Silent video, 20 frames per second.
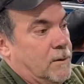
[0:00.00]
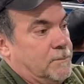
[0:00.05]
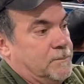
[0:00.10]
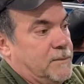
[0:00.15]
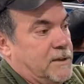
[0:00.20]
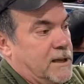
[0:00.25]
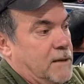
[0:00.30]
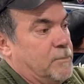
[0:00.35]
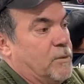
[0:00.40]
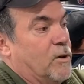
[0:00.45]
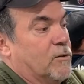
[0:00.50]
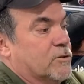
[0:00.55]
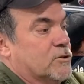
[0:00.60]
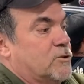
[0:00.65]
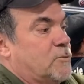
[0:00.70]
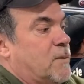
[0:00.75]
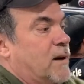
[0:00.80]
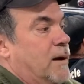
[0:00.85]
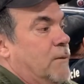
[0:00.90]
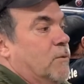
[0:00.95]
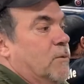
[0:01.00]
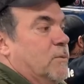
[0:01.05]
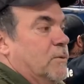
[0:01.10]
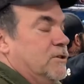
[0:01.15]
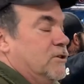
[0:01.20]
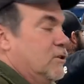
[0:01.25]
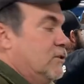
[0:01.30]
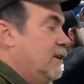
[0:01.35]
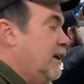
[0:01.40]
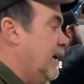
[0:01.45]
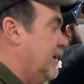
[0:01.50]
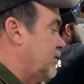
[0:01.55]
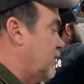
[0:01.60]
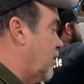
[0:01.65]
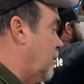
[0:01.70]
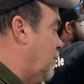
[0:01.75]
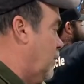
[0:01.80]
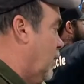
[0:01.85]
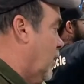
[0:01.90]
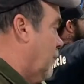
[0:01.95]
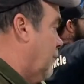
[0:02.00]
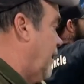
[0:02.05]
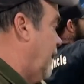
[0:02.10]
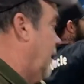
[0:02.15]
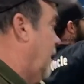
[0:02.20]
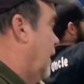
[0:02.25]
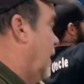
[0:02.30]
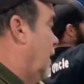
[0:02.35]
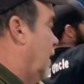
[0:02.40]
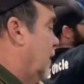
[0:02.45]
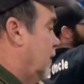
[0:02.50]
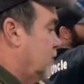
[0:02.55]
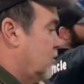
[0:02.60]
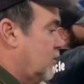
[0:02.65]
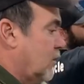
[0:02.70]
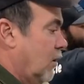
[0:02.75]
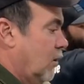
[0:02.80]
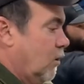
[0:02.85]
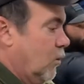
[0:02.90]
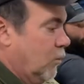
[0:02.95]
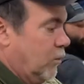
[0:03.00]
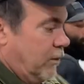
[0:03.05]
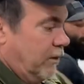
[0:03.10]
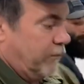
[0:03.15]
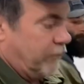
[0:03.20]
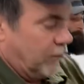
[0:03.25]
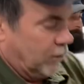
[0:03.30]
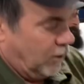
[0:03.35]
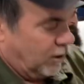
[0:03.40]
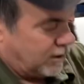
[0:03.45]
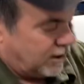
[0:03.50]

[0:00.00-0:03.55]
keep overspray when we do the engine compartment. So if you look